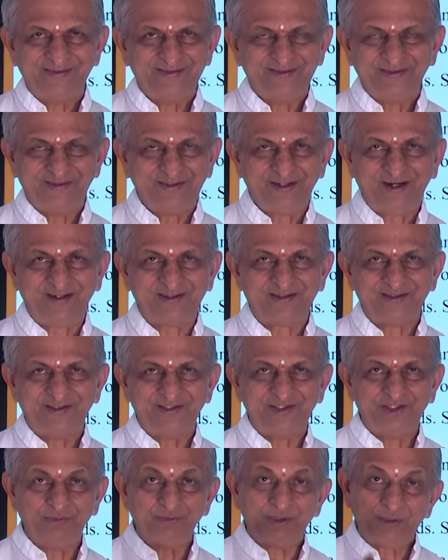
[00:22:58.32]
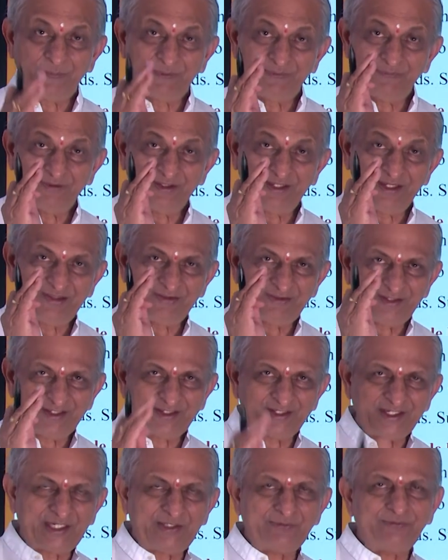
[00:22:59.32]
Is it not? You must be very, very
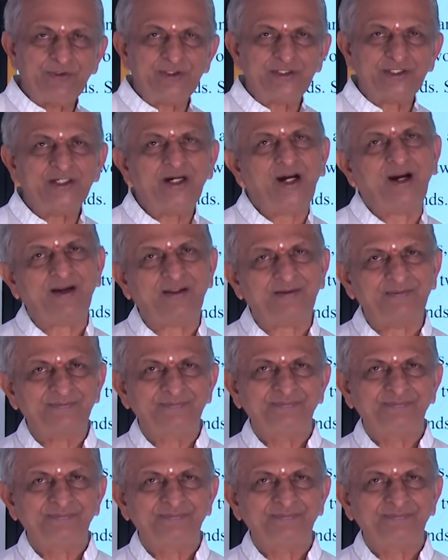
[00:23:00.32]
grateful to God.